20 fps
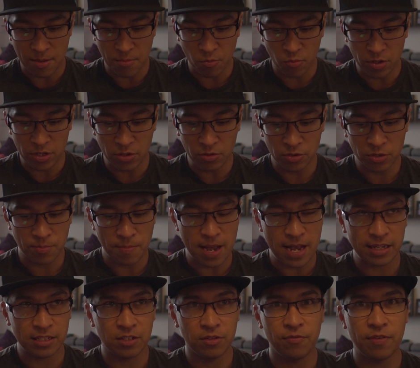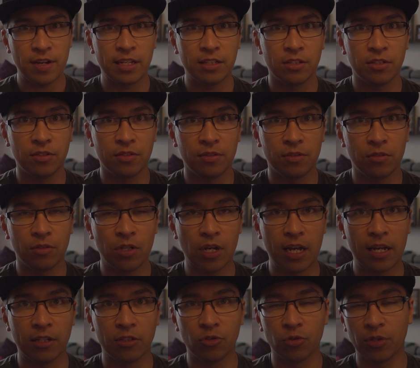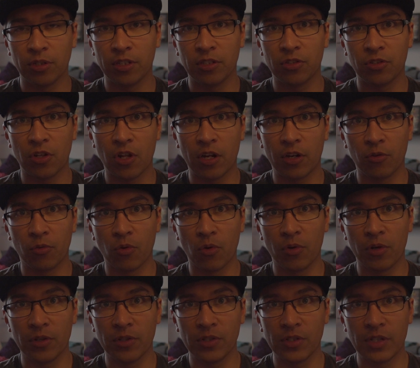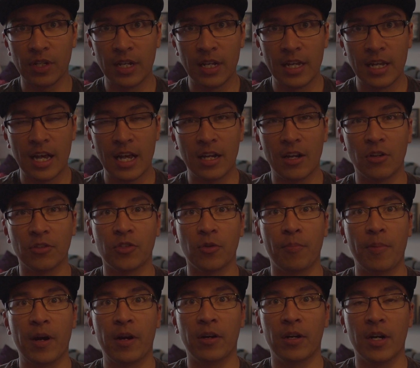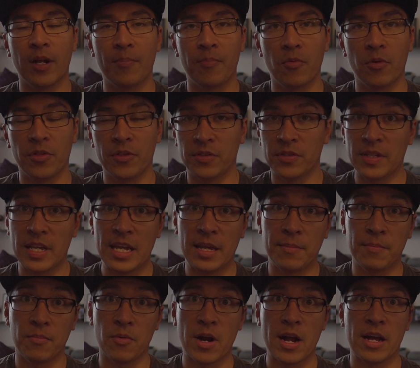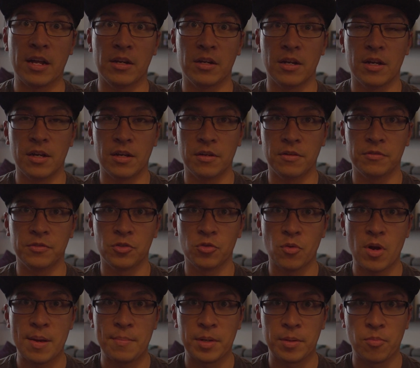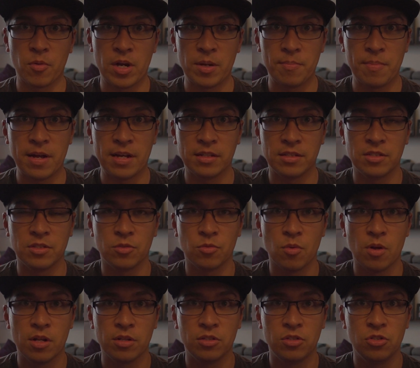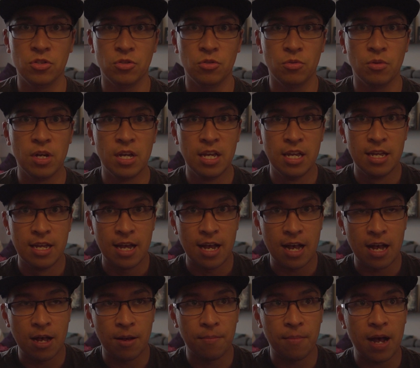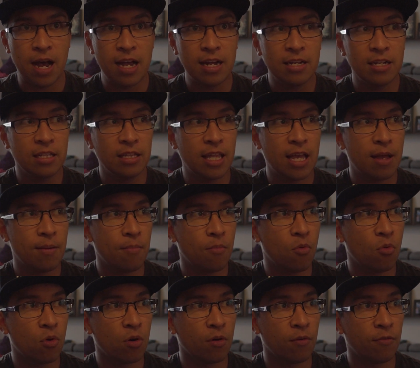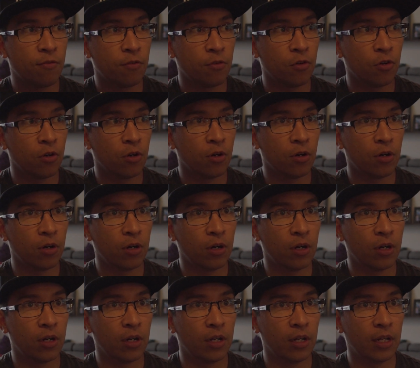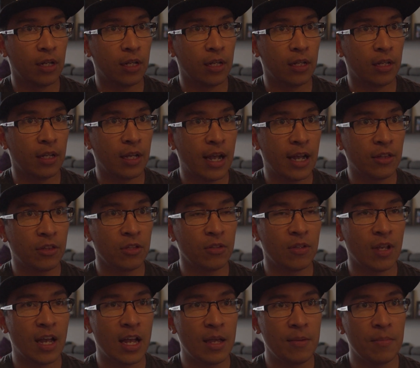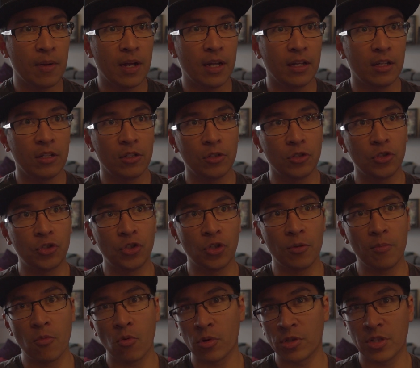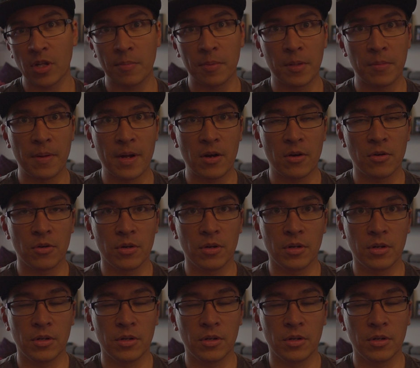We used Max Advanced drilled and slotted rotors and also paired it up with the same brand of ceramic brake pads as well too. I did that more for, at the time, sure, more stopping power